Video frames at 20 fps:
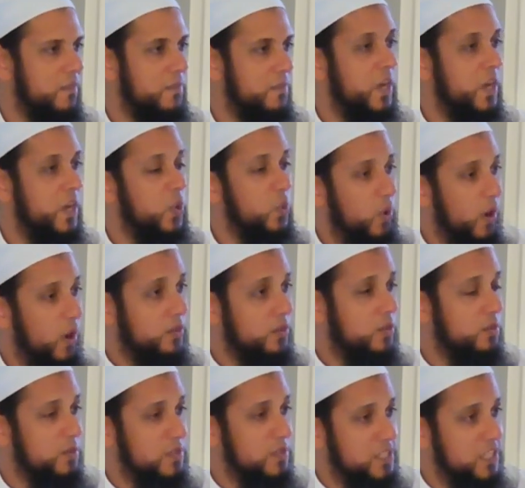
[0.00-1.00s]
They don't
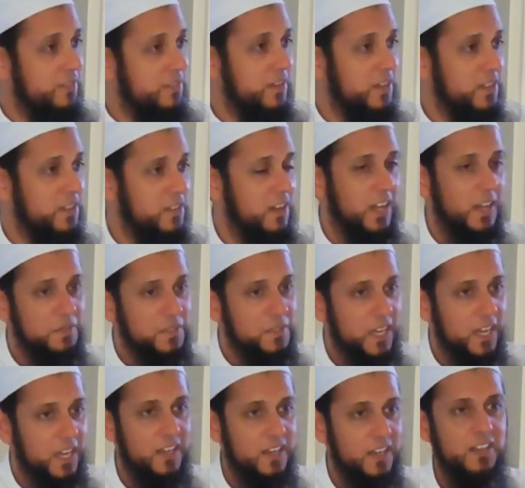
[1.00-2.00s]
want to receive it in their left
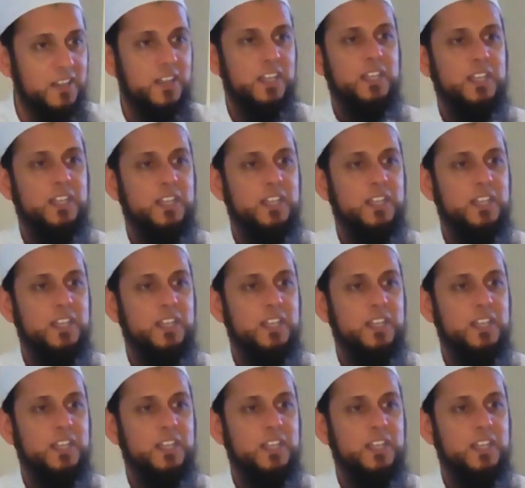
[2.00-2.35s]
hand,